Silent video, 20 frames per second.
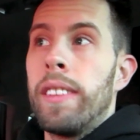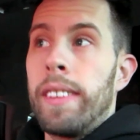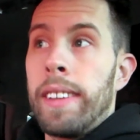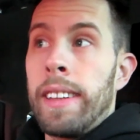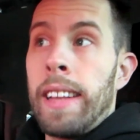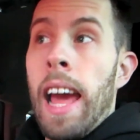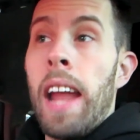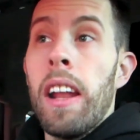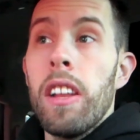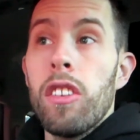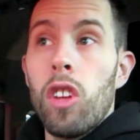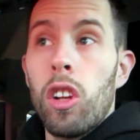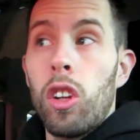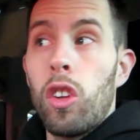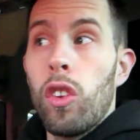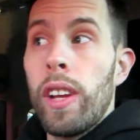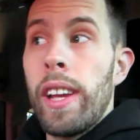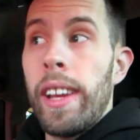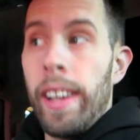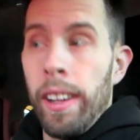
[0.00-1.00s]
Dada's
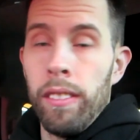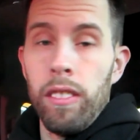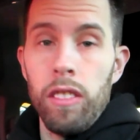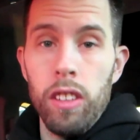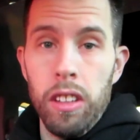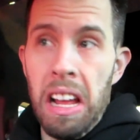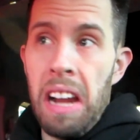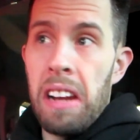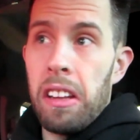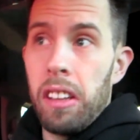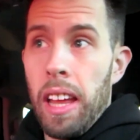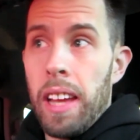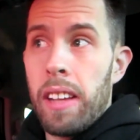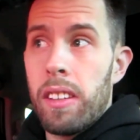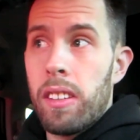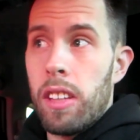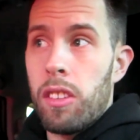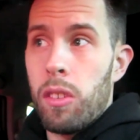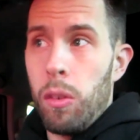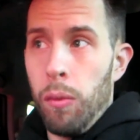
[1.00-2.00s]
agreeing. Daddy likes
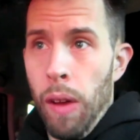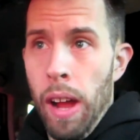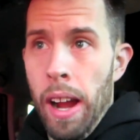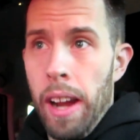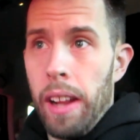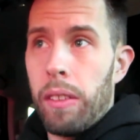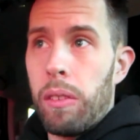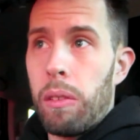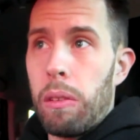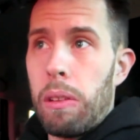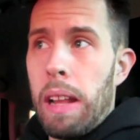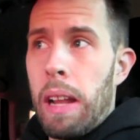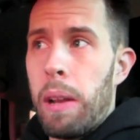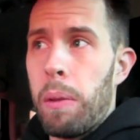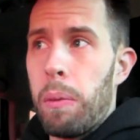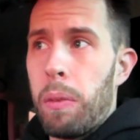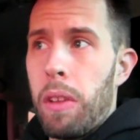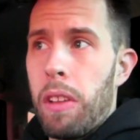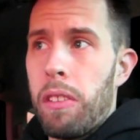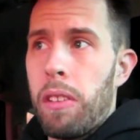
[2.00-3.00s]
it. It's a fine. It's, daddy,
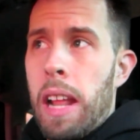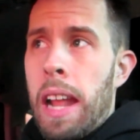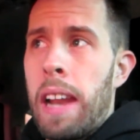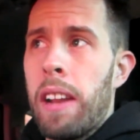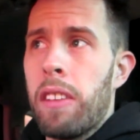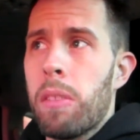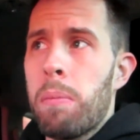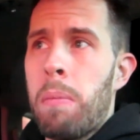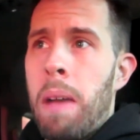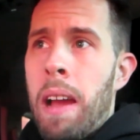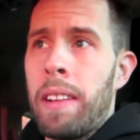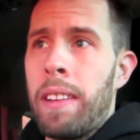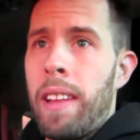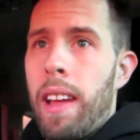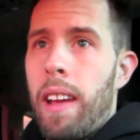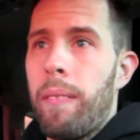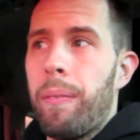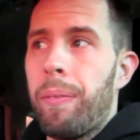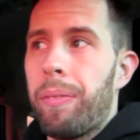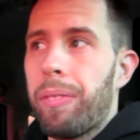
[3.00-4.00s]
daddy doesn't mind
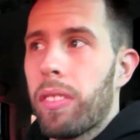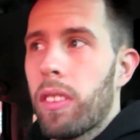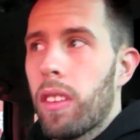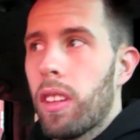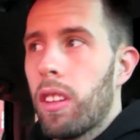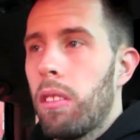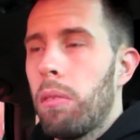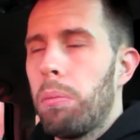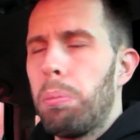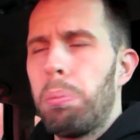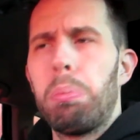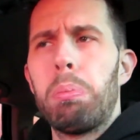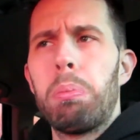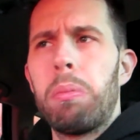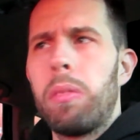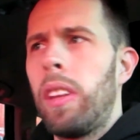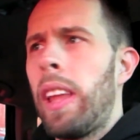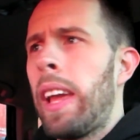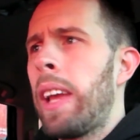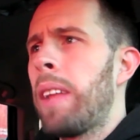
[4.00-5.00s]
that.
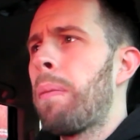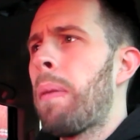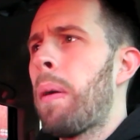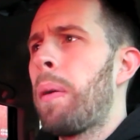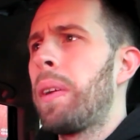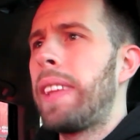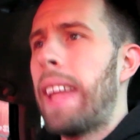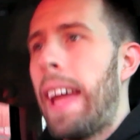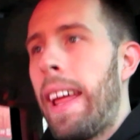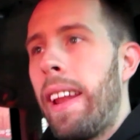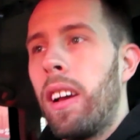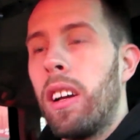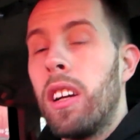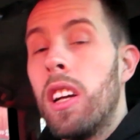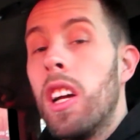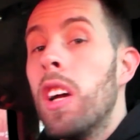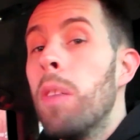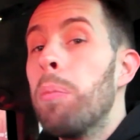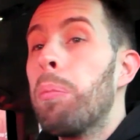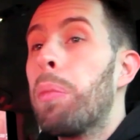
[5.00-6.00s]
Lay in bed with dada.
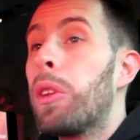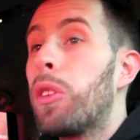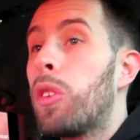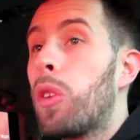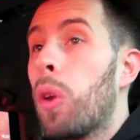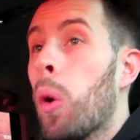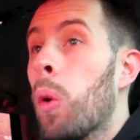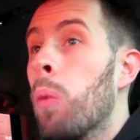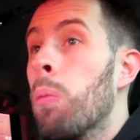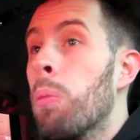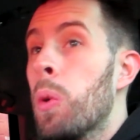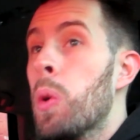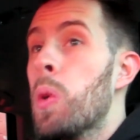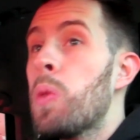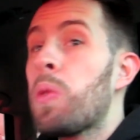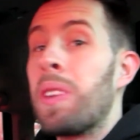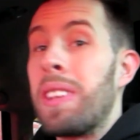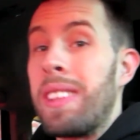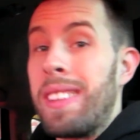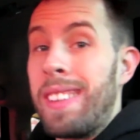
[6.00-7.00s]
But don't
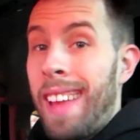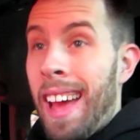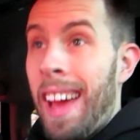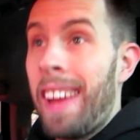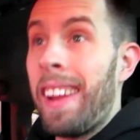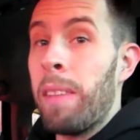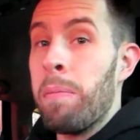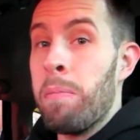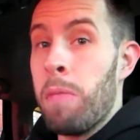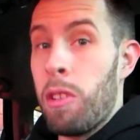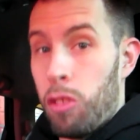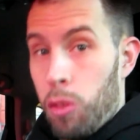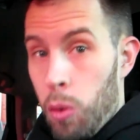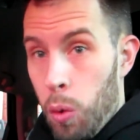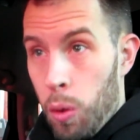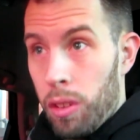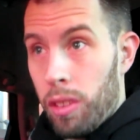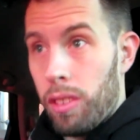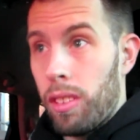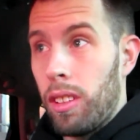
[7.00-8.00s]
move because dada must
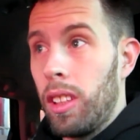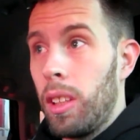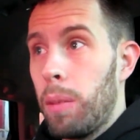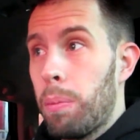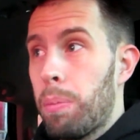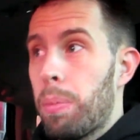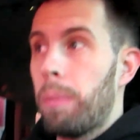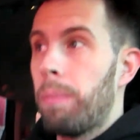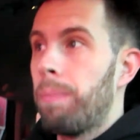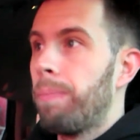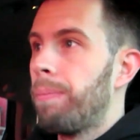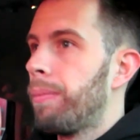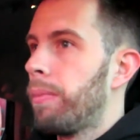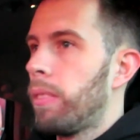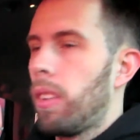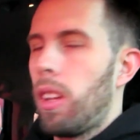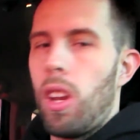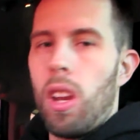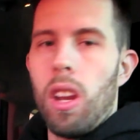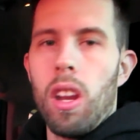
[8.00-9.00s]
go to sleep.
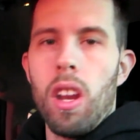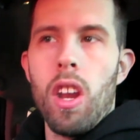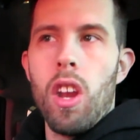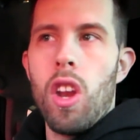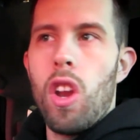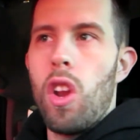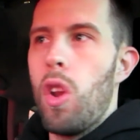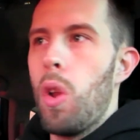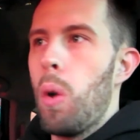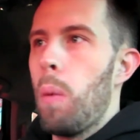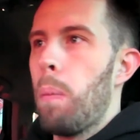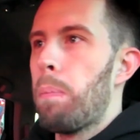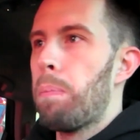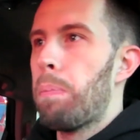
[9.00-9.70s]
Nope.